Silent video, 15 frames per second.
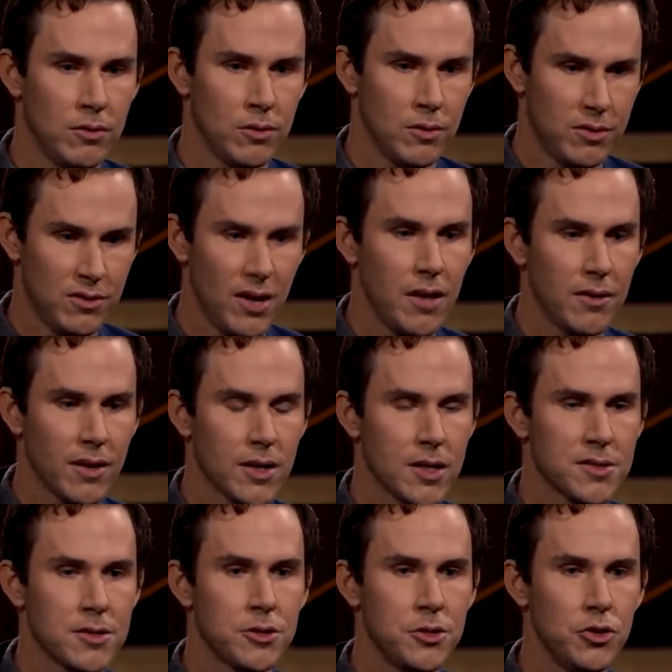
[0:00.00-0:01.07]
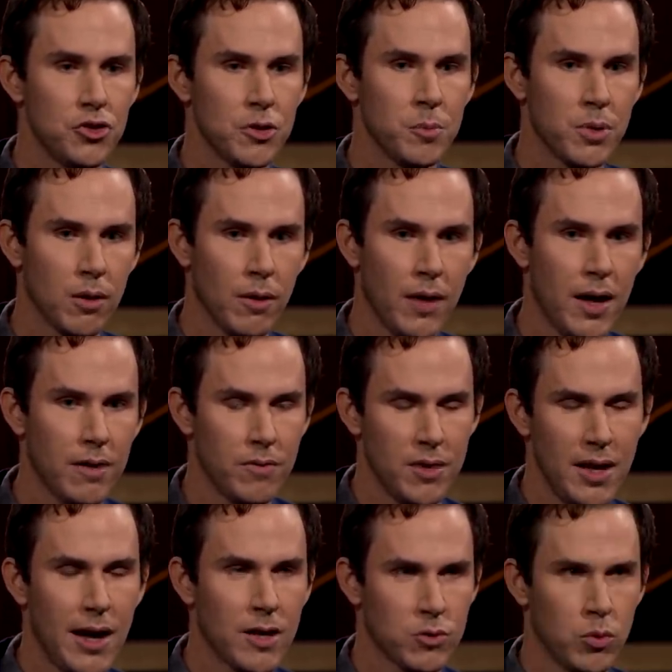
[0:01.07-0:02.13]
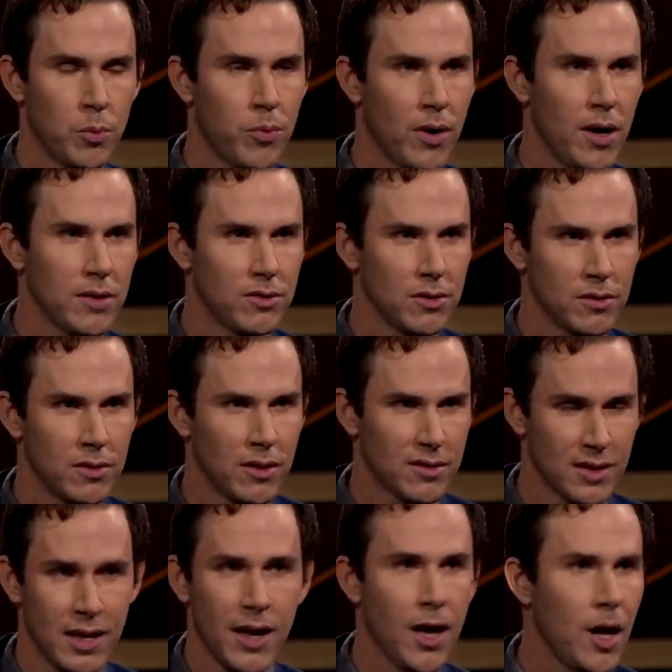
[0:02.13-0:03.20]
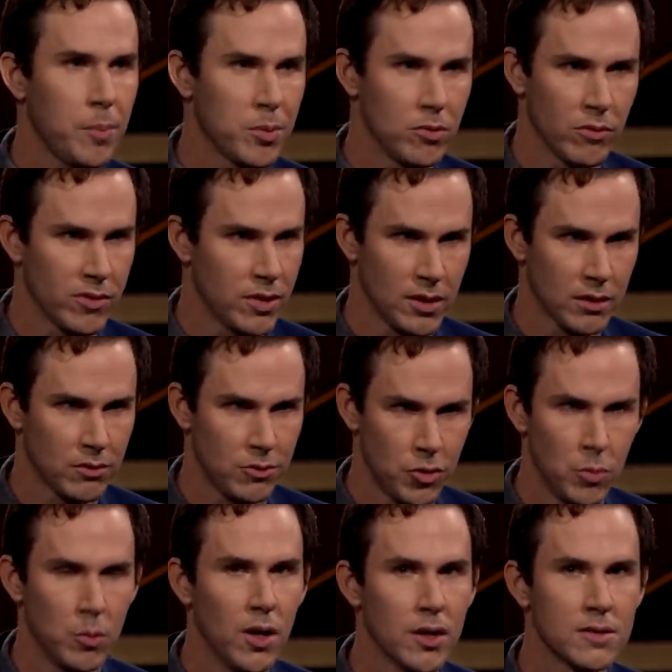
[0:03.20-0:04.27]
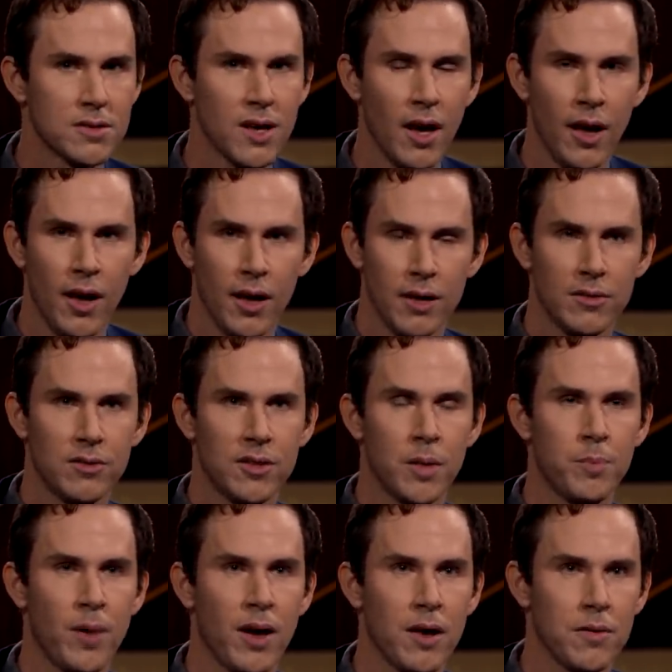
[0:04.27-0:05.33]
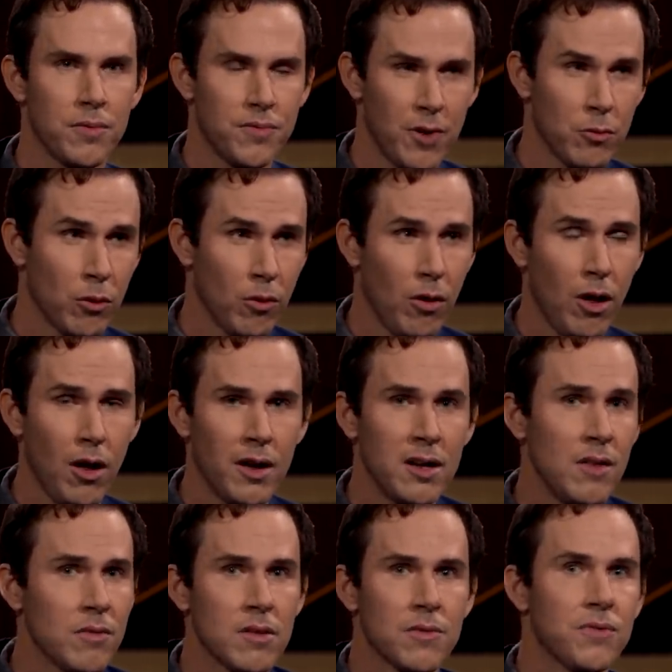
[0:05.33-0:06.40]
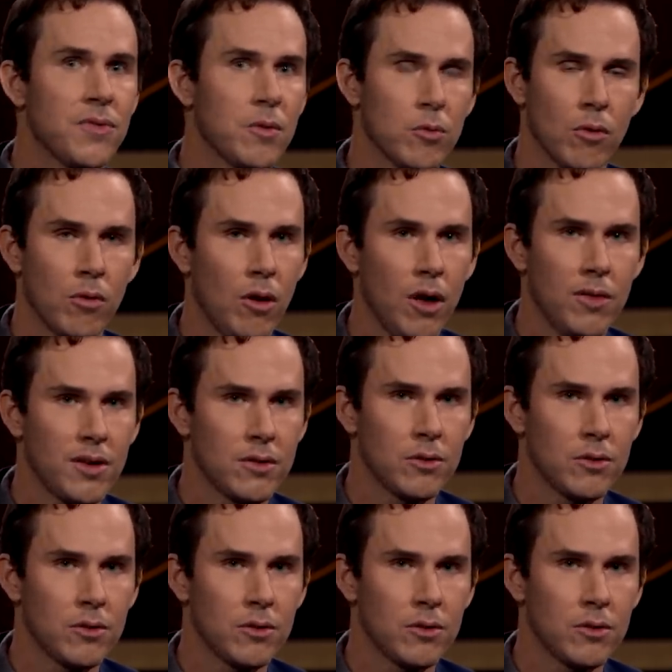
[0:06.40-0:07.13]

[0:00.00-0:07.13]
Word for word: set in the Constitution, but a lot of the actual process that's going to happen over the next 2 months is set by federal law, and even the federal law that